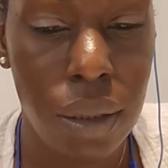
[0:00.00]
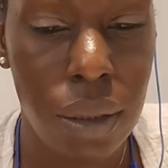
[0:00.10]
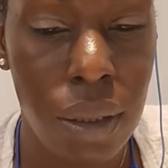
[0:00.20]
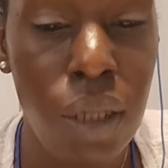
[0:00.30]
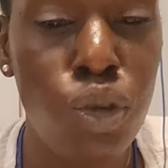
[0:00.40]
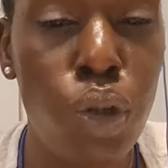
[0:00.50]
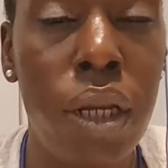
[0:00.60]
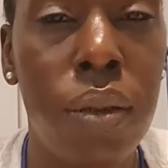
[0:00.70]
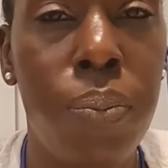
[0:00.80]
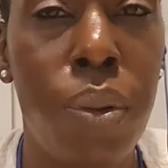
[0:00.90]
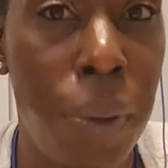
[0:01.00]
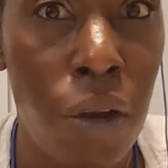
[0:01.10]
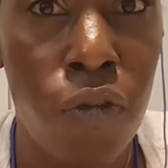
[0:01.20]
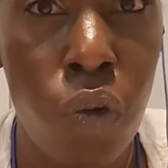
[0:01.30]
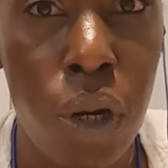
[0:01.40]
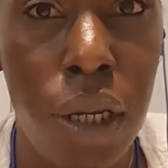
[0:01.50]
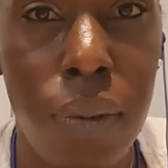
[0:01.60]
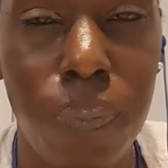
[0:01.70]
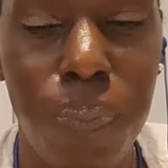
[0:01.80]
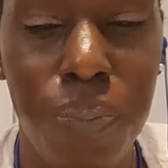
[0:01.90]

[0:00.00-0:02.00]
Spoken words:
they'll try to prepare for it.